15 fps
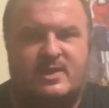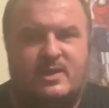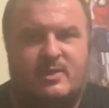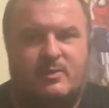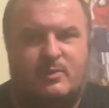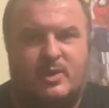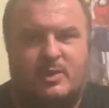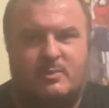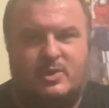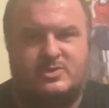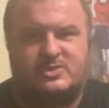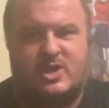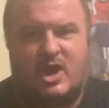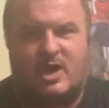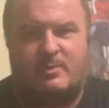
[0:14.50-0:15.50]
One of the
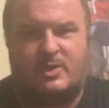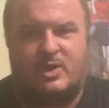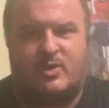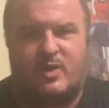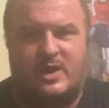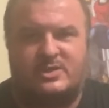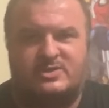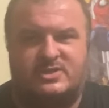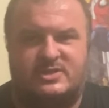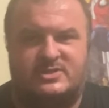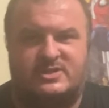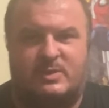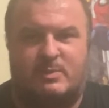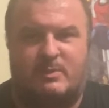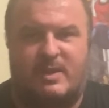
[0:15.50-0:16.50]
most common questions
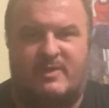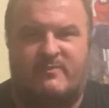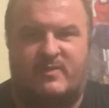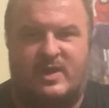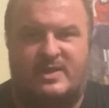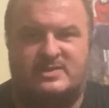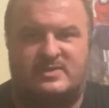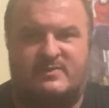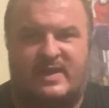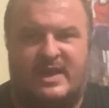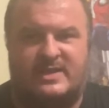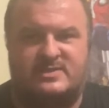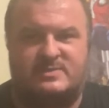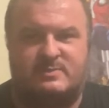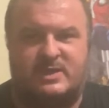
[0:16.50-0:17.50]
some of my friends have
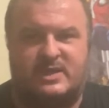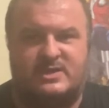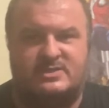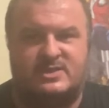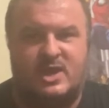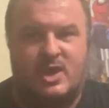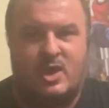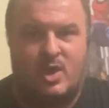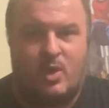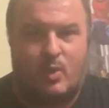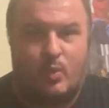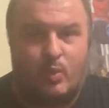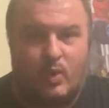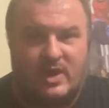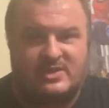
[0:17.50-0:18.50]
asked me is,
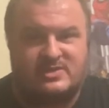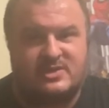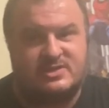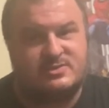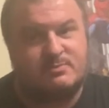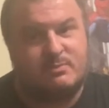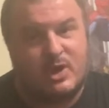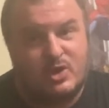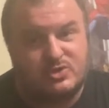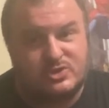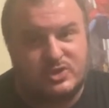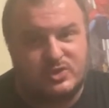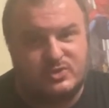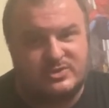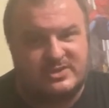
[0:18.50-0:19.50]
what does
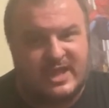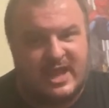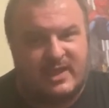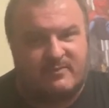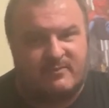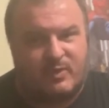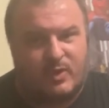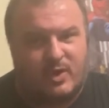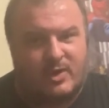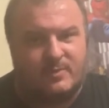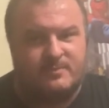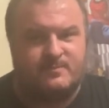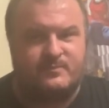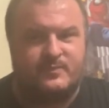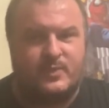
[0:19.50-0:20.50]
MOTU stand for?
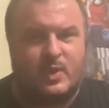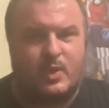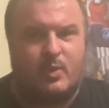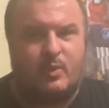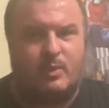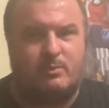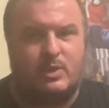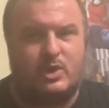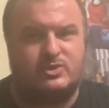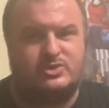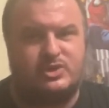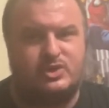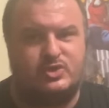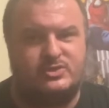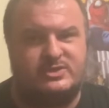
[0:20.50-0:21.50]
Well,
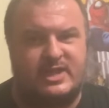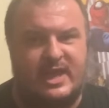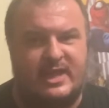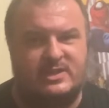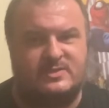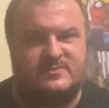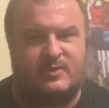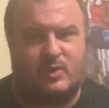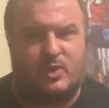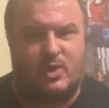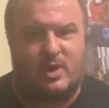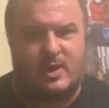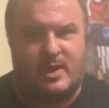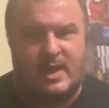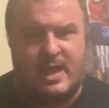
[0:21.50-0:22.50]
MOTU stands
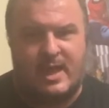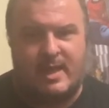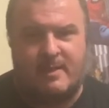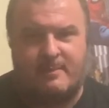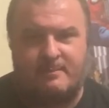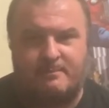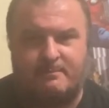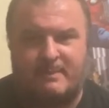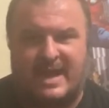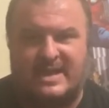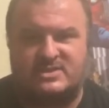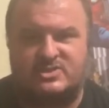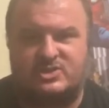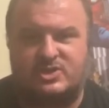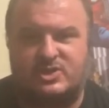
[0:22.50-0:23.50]
for
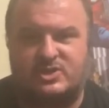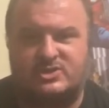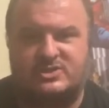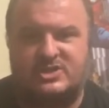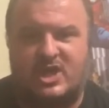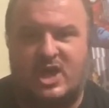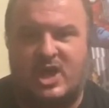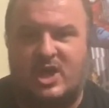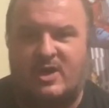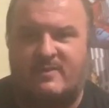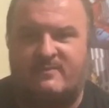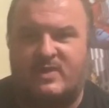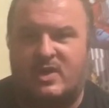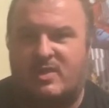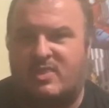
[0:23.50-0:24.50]
Masters
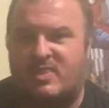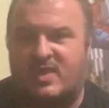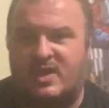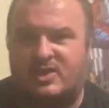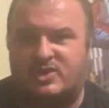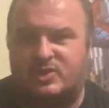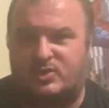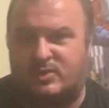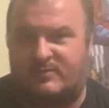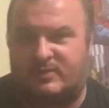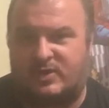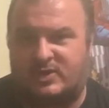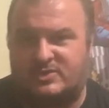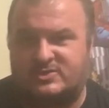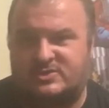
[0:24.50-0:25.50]
of the
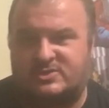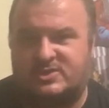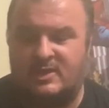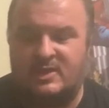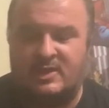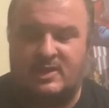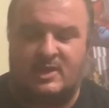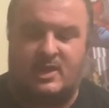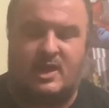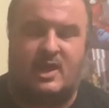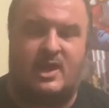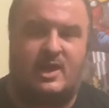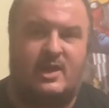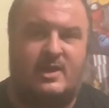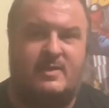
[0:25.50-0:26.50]
Universe.
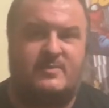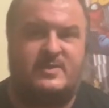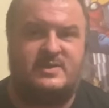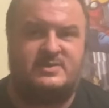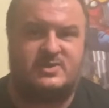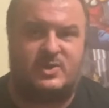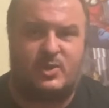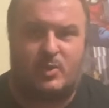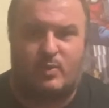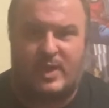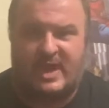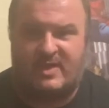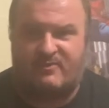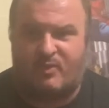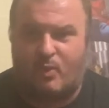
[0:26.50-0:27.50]
These are the
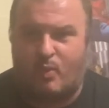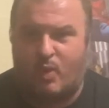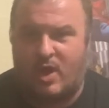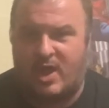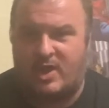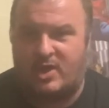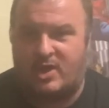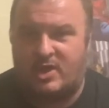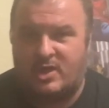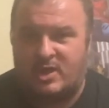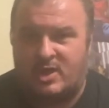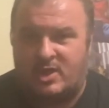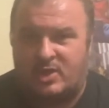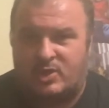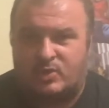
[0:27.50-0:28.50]
Wave One
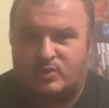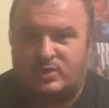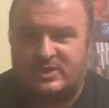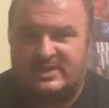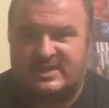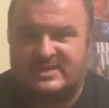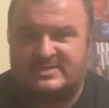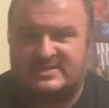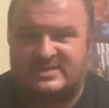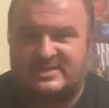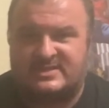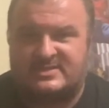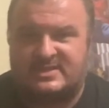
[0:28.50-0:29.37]
releases.